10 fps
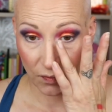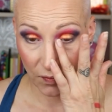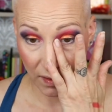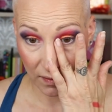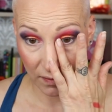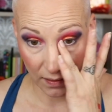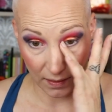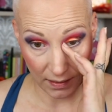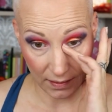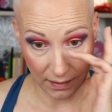face as a
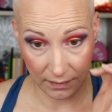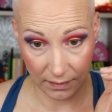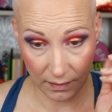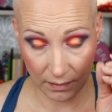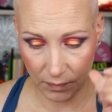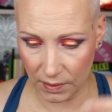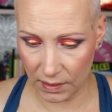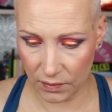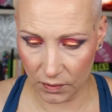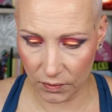highlighter, but
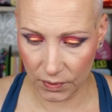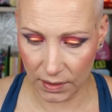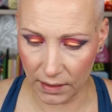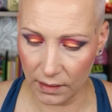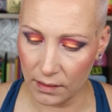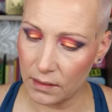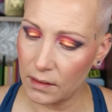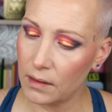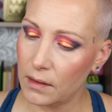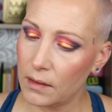it's not really
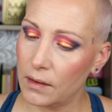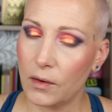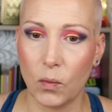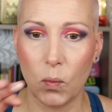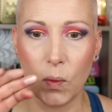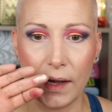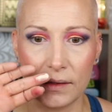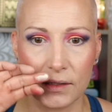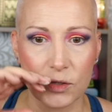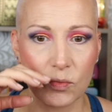a
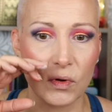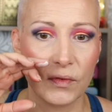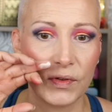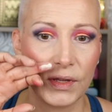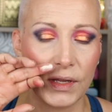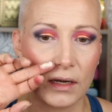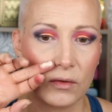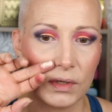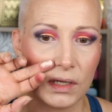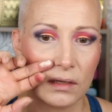white. It's more of a
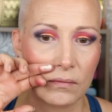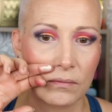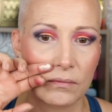yellowy.